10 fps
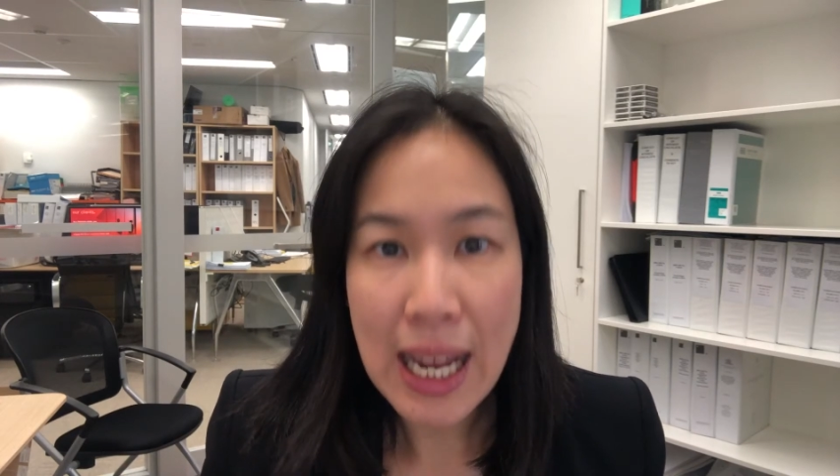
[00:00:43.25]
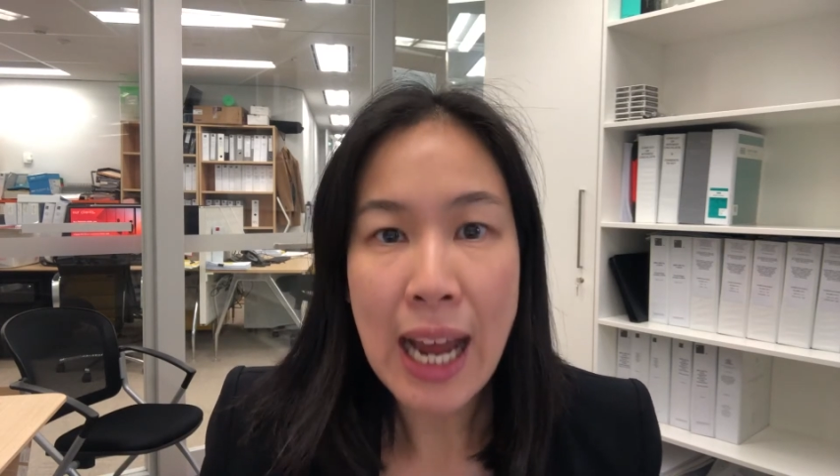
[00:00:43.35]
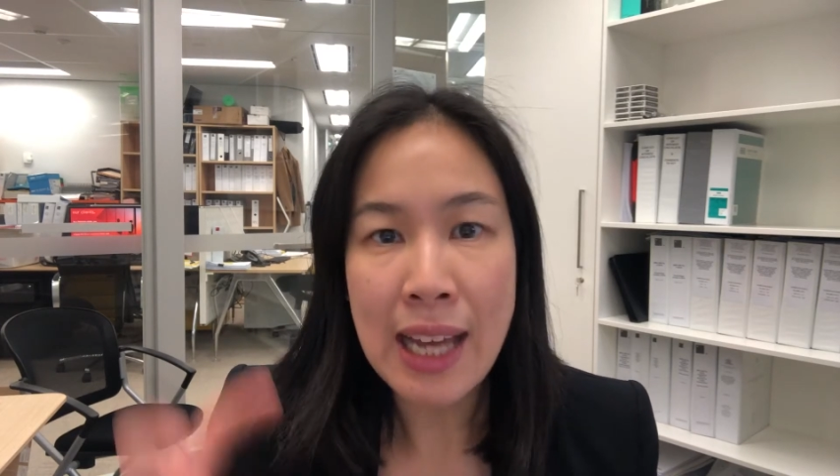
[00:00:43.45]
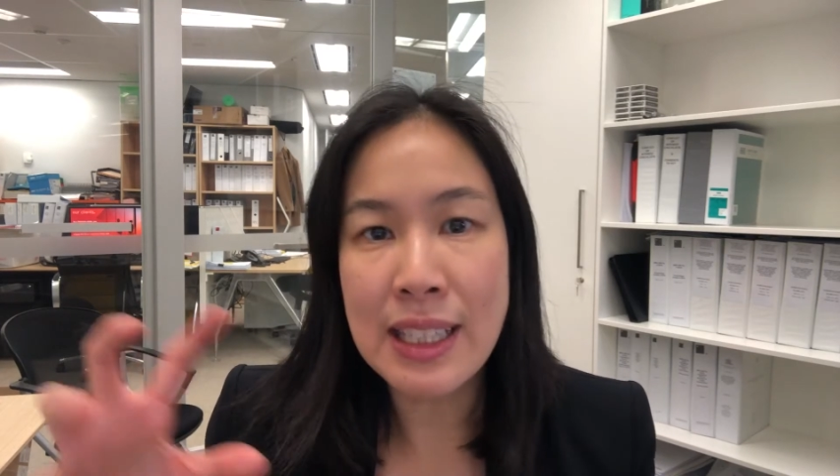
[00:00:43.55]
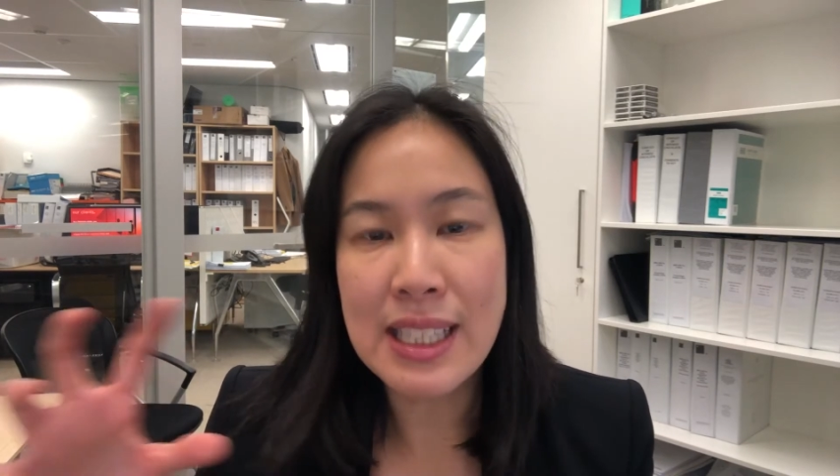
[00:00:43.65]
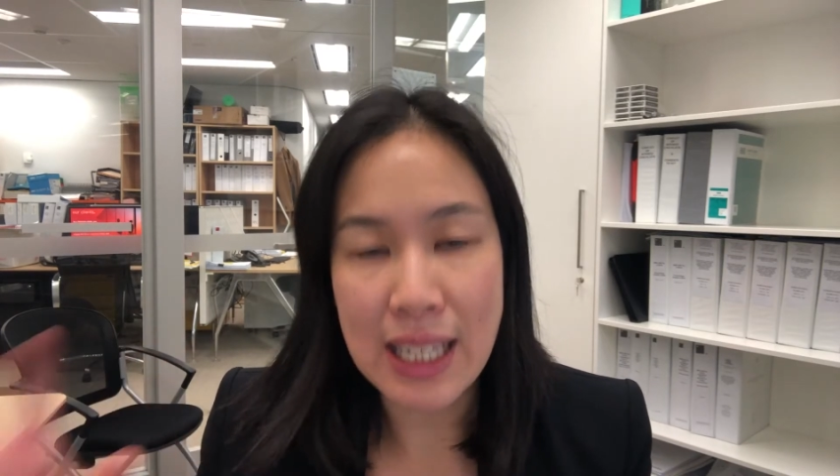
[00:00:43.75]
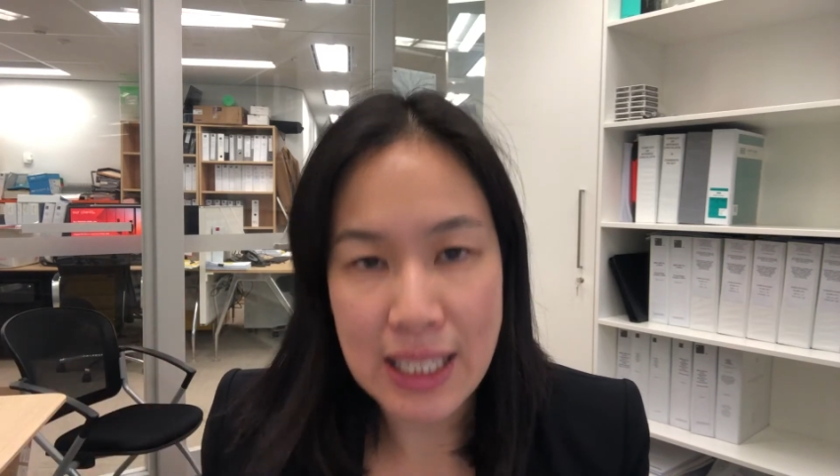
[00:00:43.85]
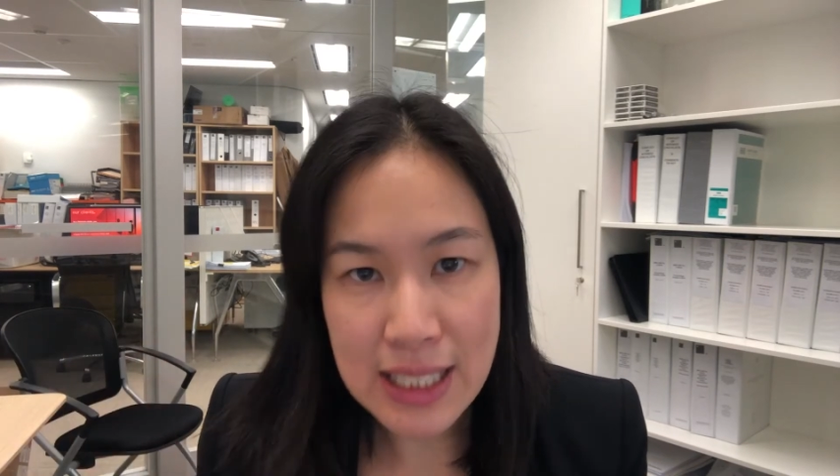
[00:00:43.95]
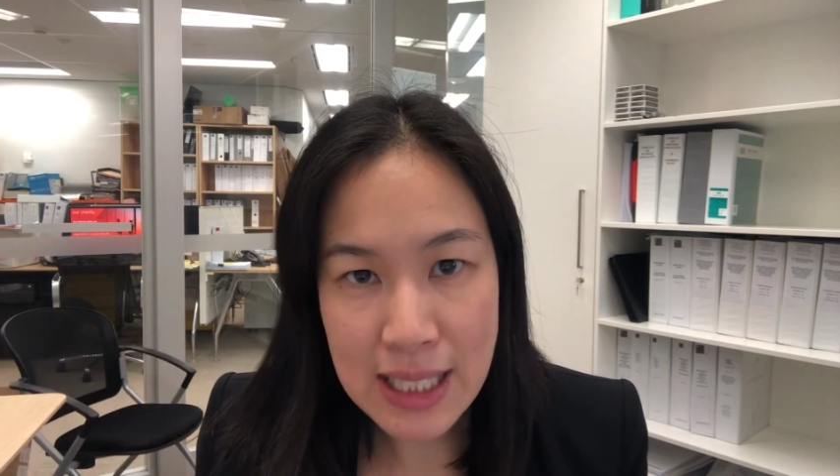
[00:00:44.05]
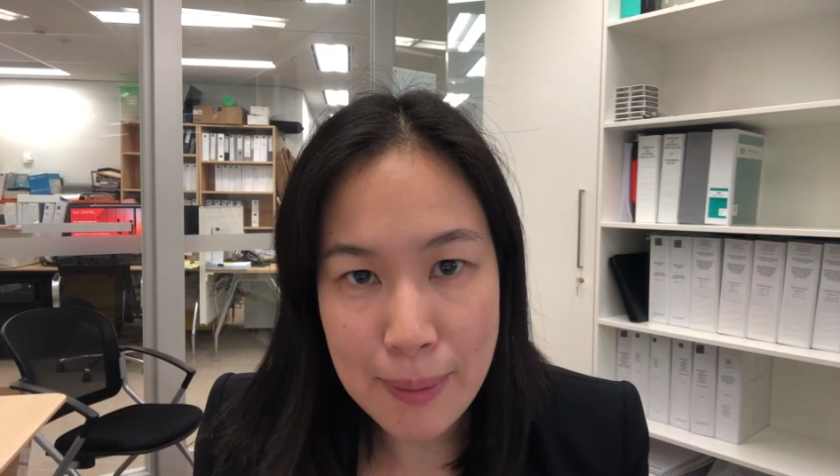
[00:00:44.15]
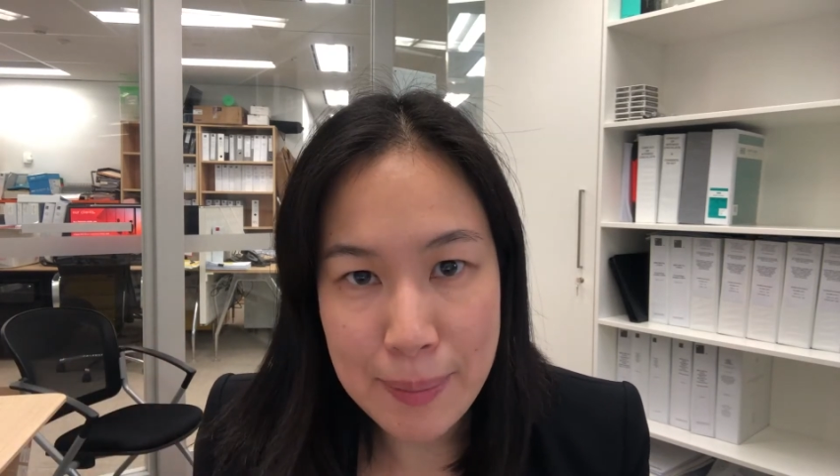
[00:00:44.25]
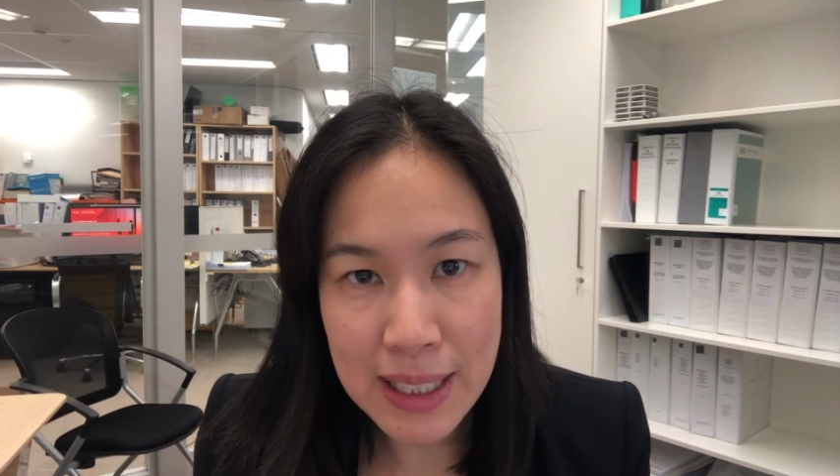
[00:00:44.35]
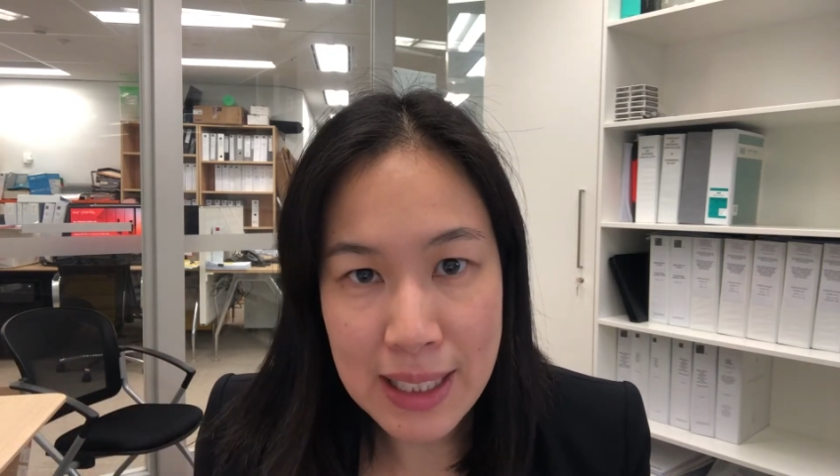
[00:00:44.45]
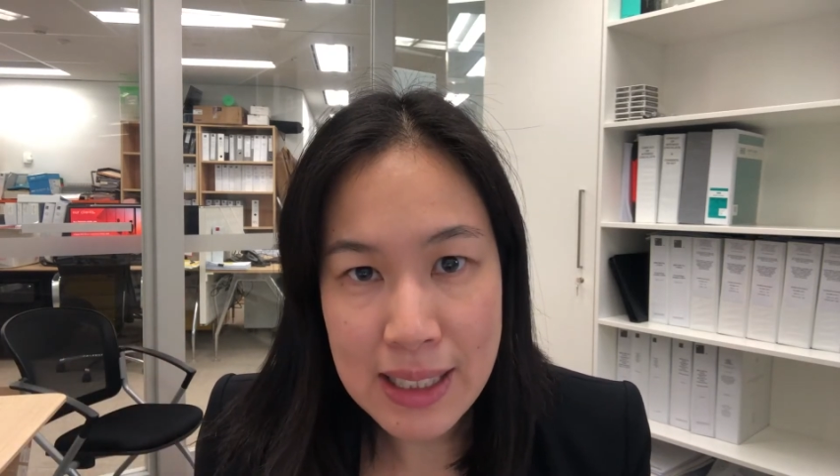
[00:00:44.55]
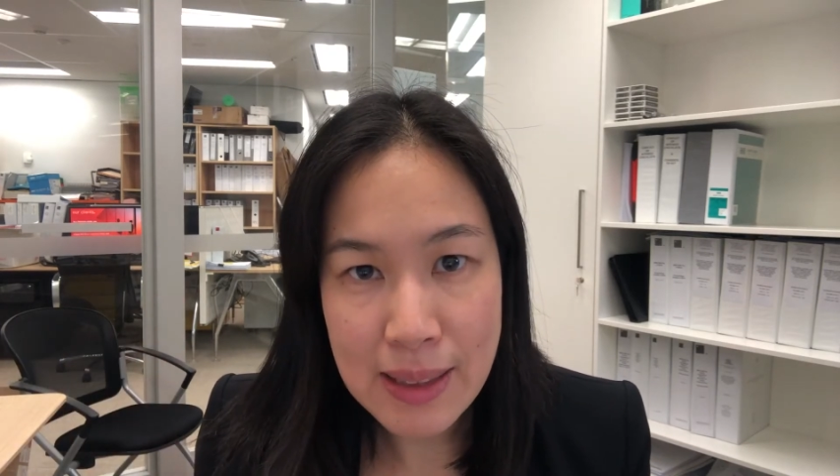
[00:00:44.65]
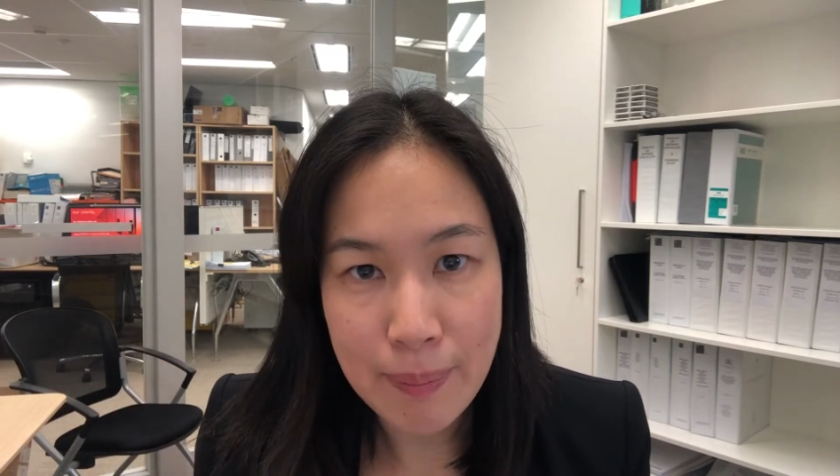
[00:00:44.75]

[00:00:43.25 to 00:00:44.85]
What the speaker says: and the second is companies.